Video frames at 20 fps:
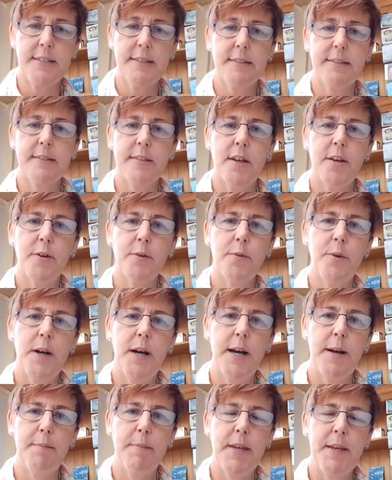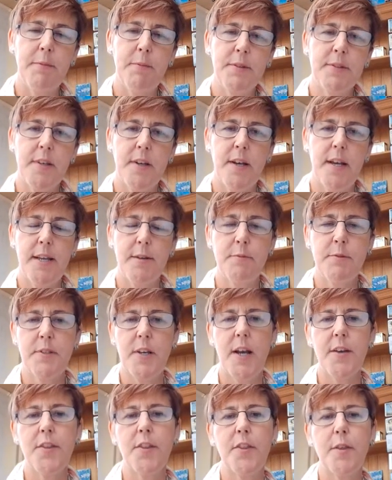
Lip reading: So it was either